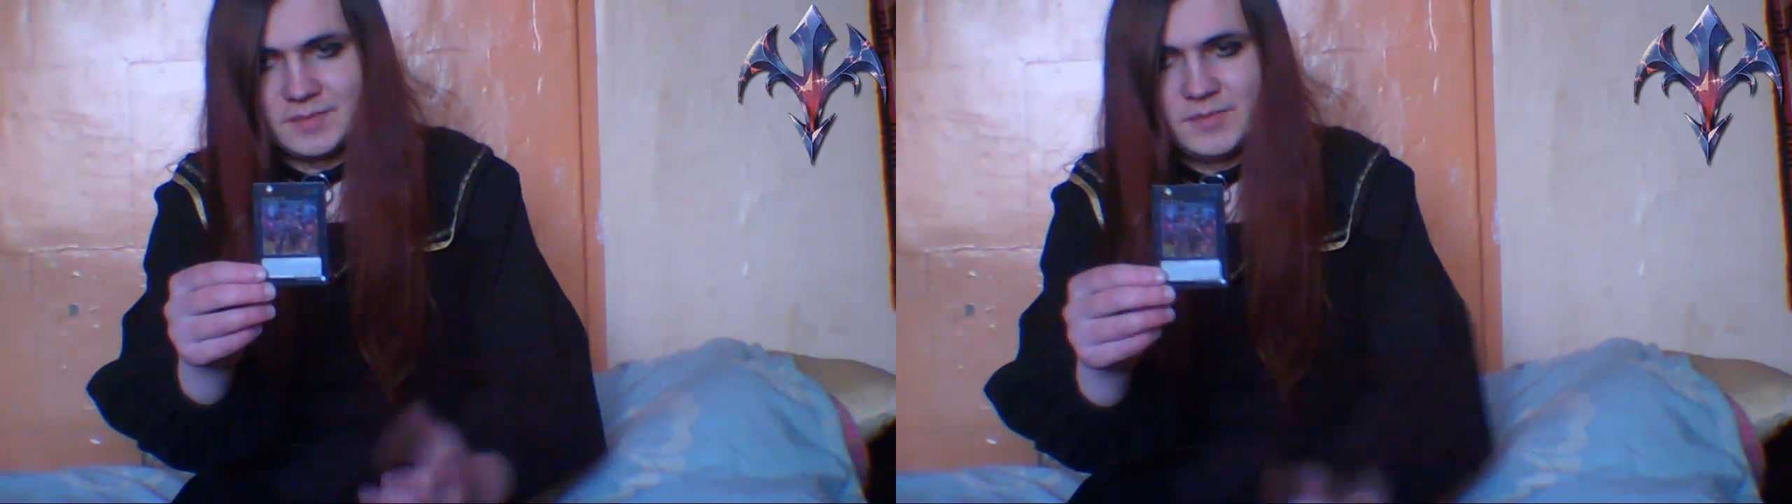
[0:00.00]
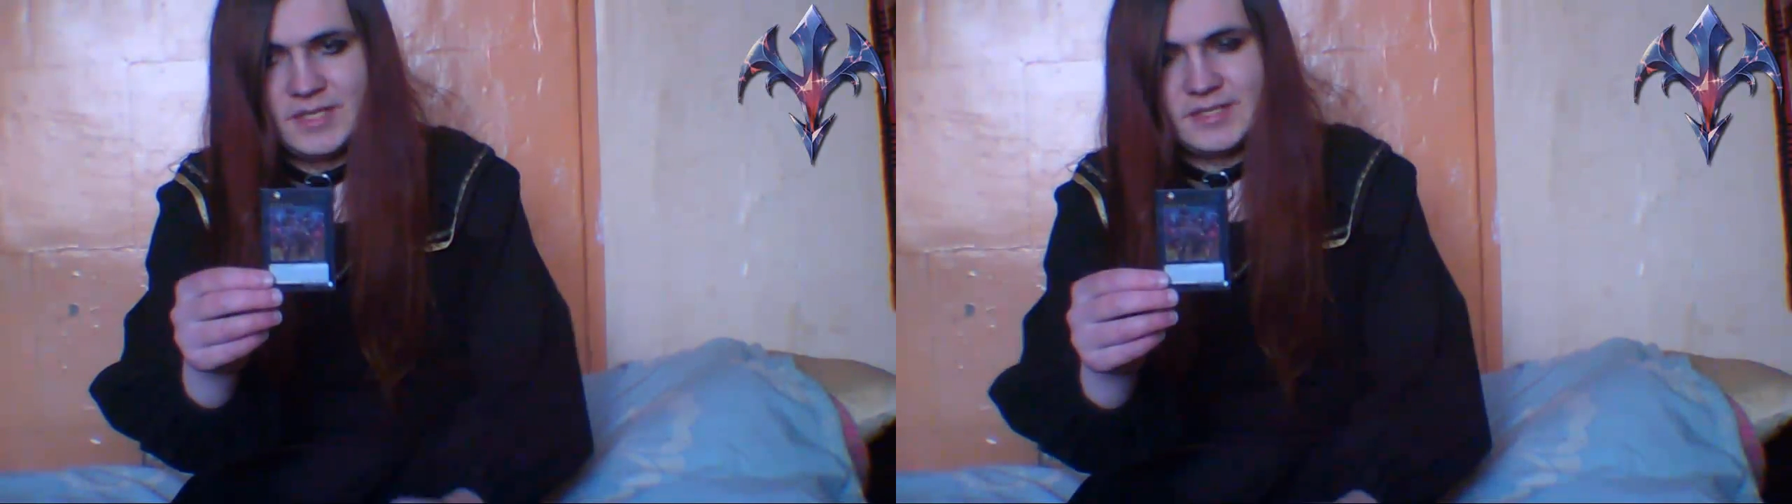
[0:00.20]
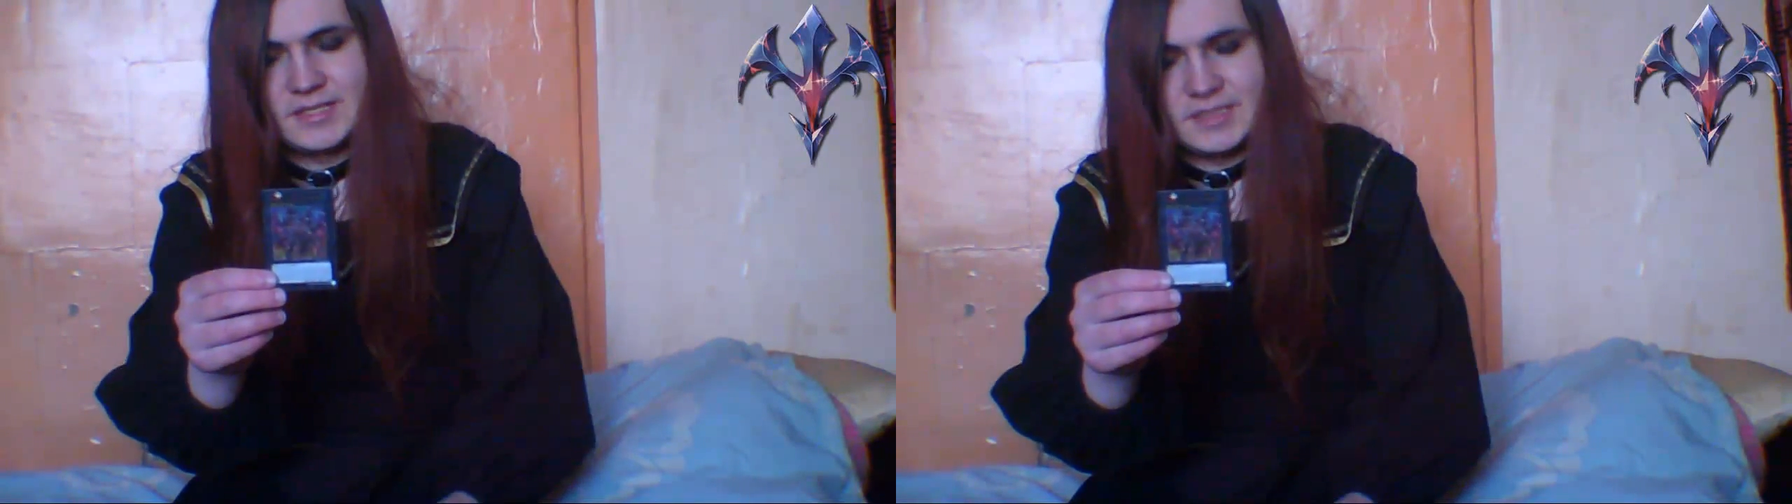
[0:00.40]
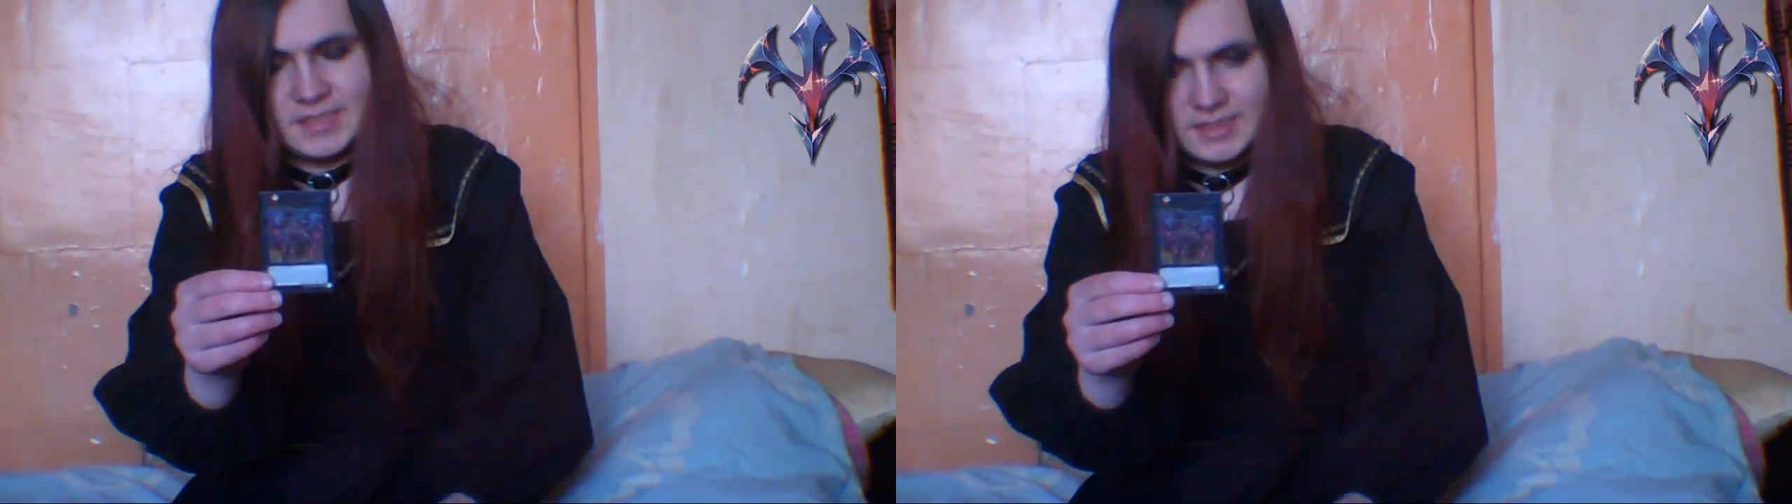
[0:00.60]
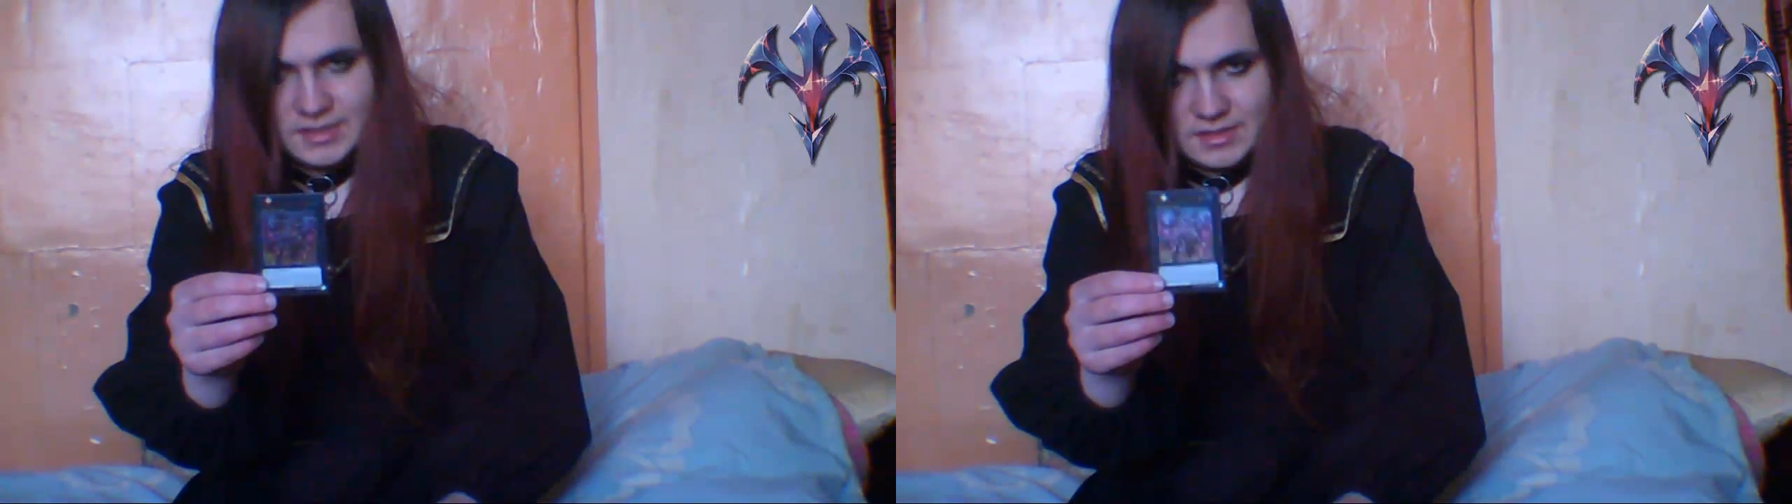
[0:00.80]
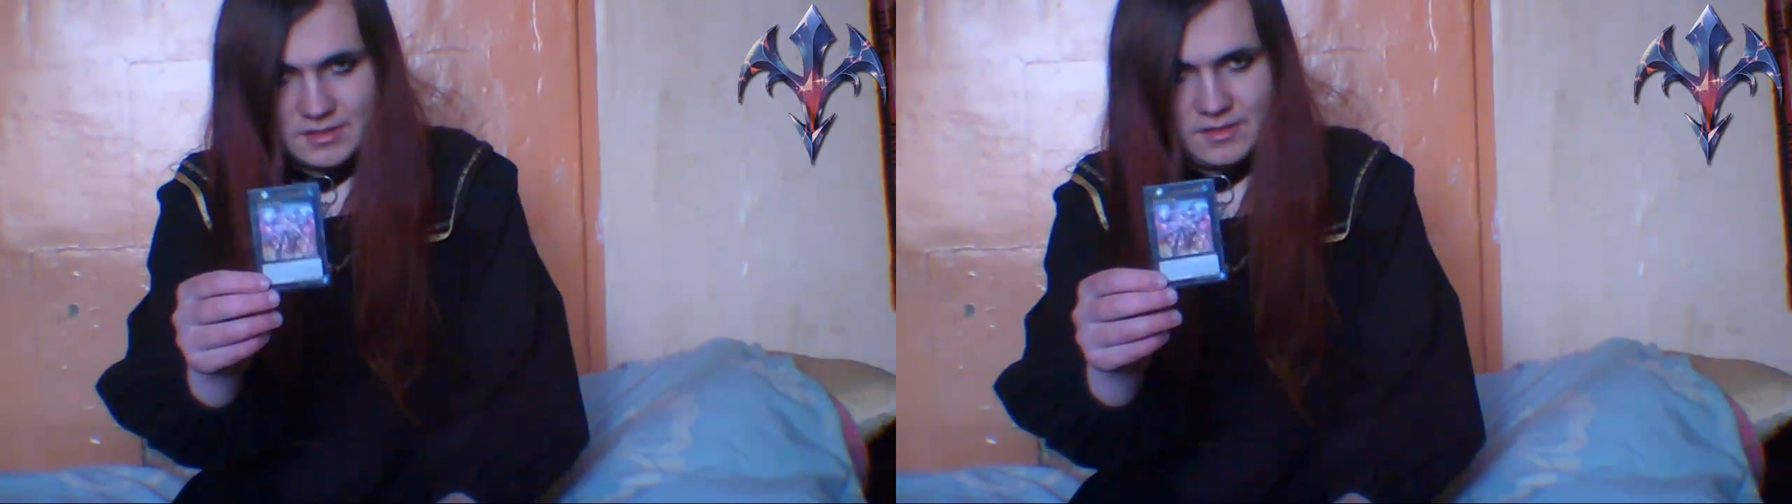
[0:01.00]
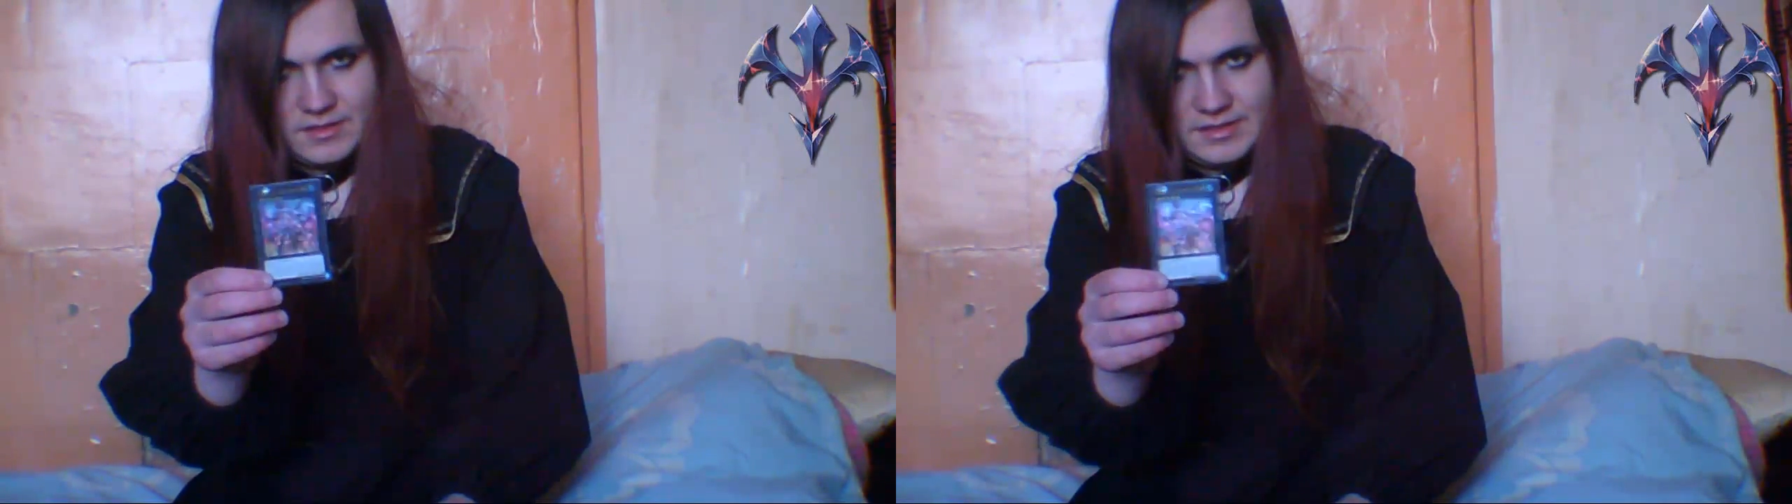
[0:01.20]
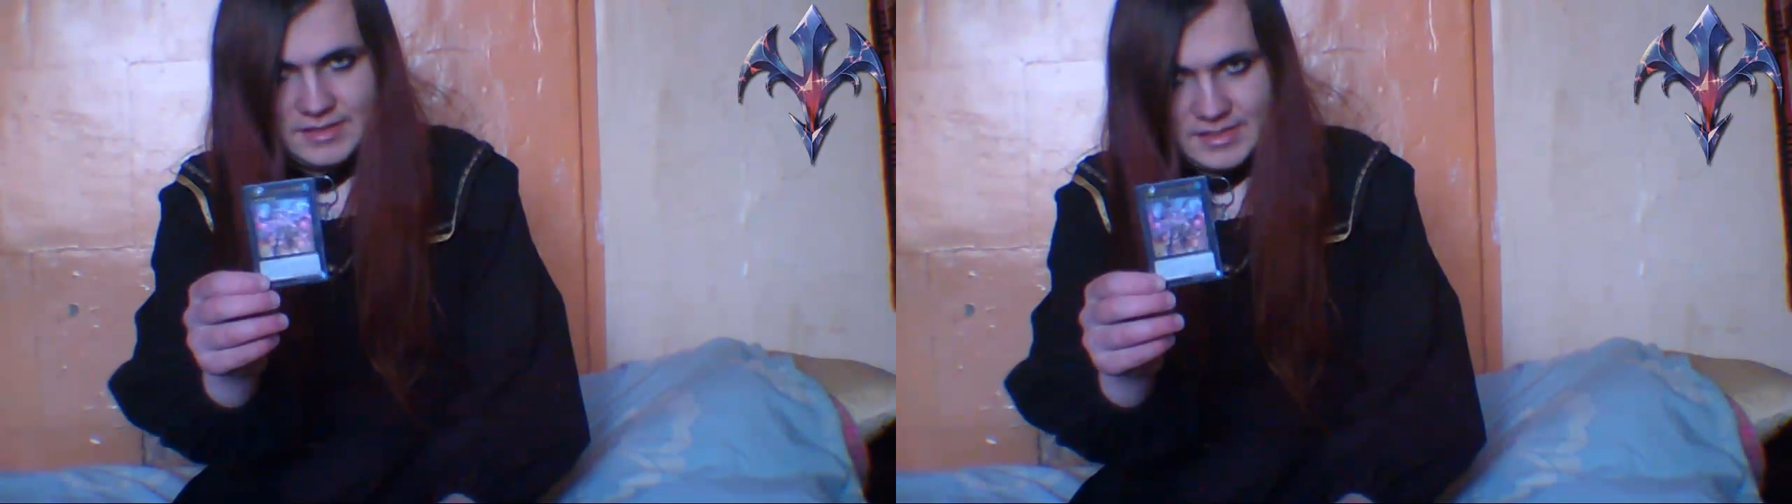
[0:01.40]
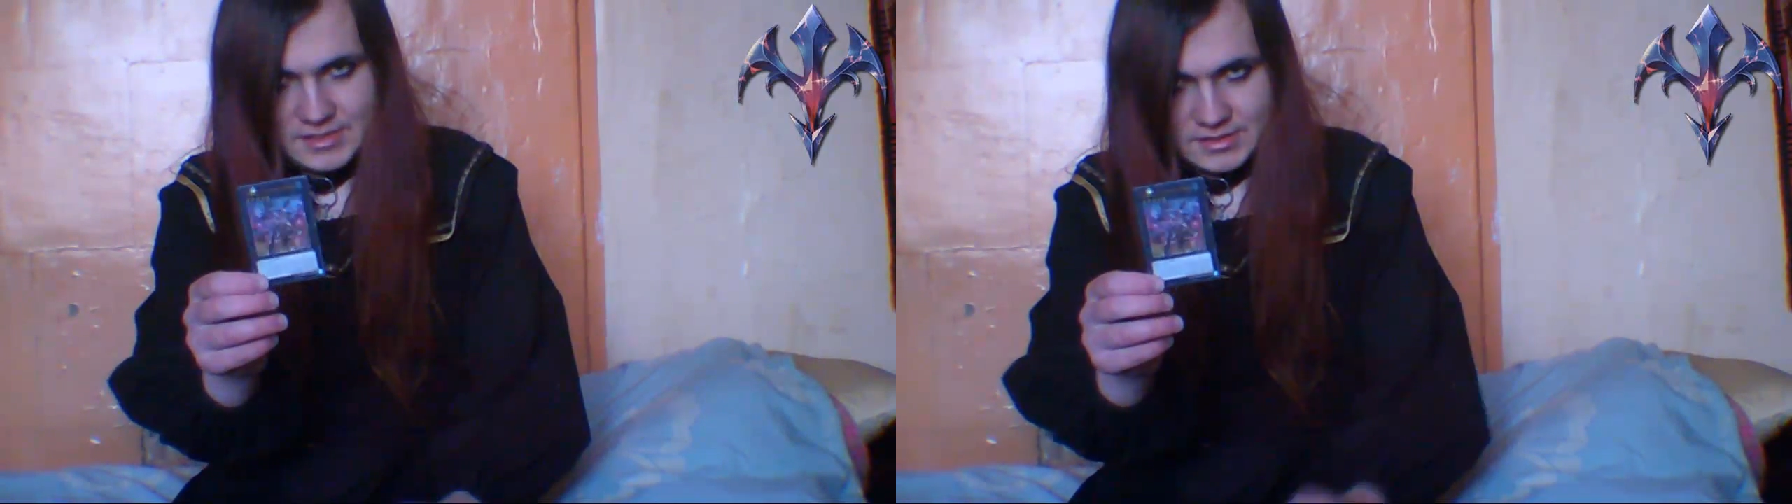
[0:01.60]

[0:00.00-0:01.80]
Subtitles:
Beasts are released.